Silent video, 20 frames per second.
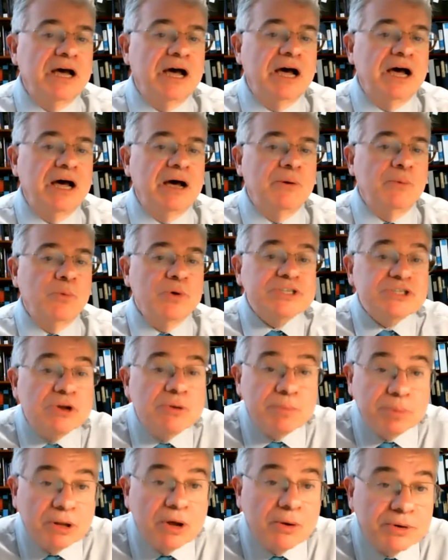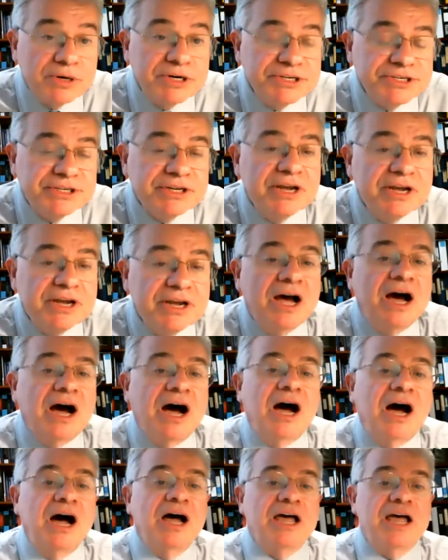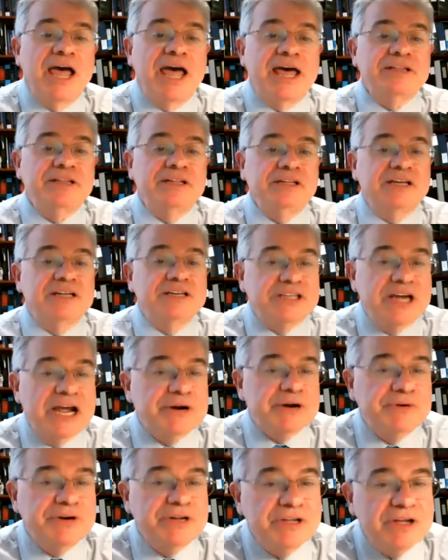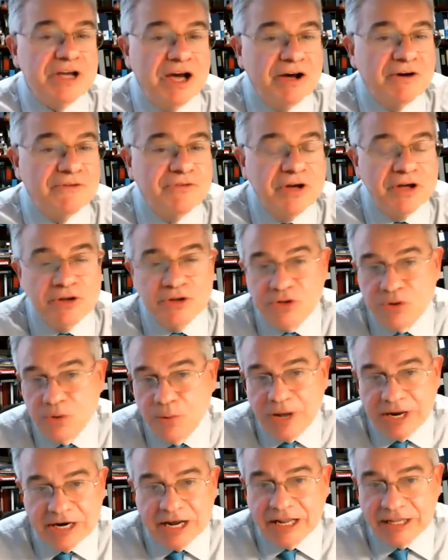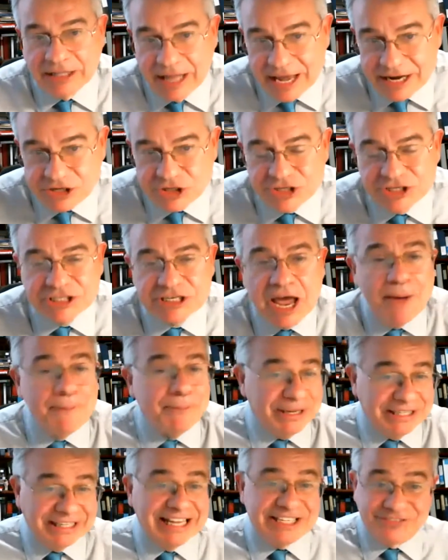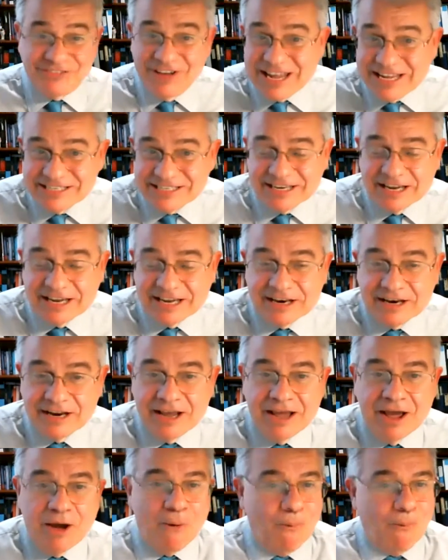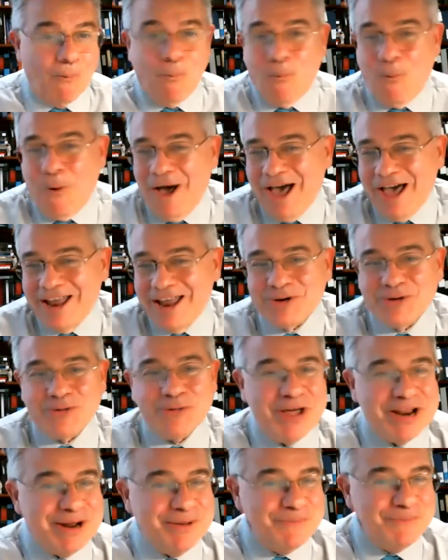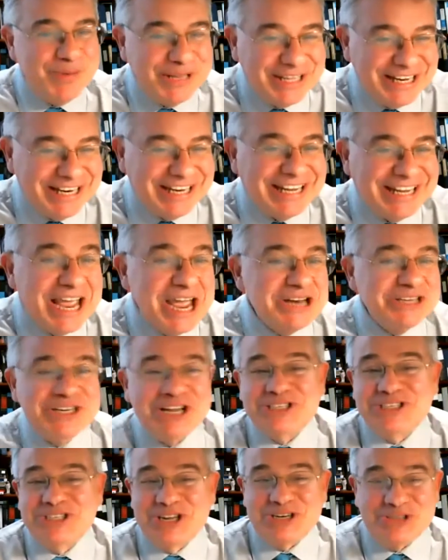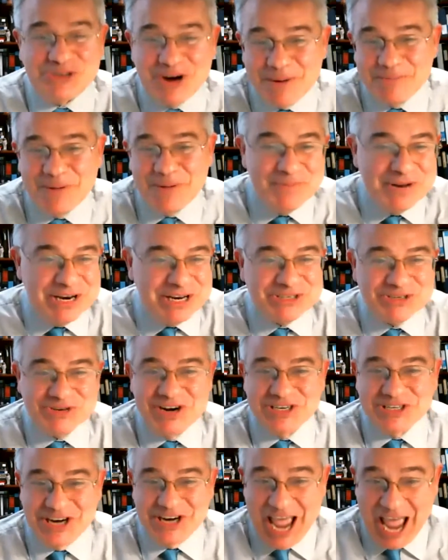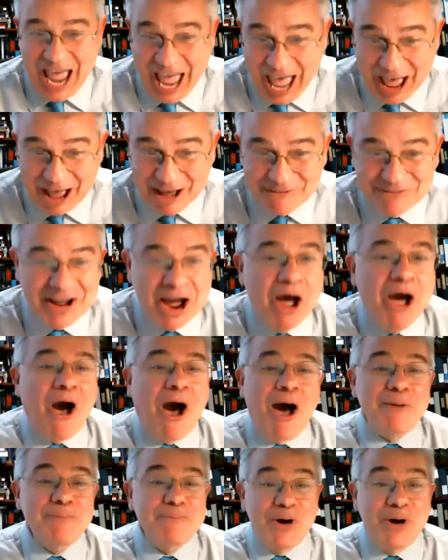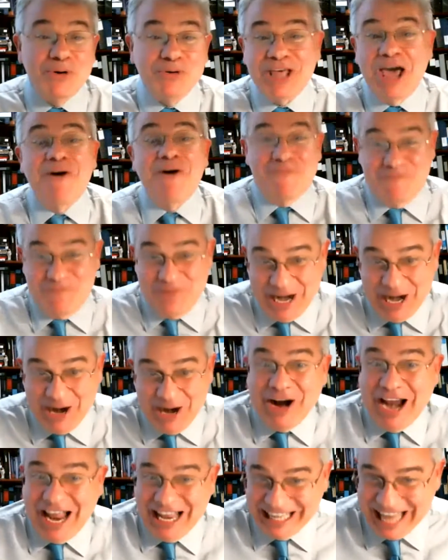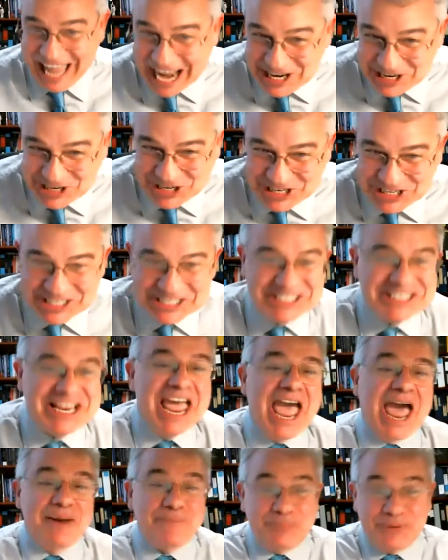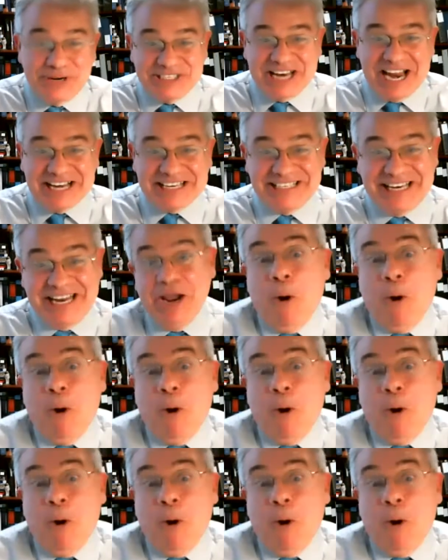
uh, whistleblowers uh, and the integrity of UN elections. But let's face it, what credibility does the Trump administration have on both fair elections and protecting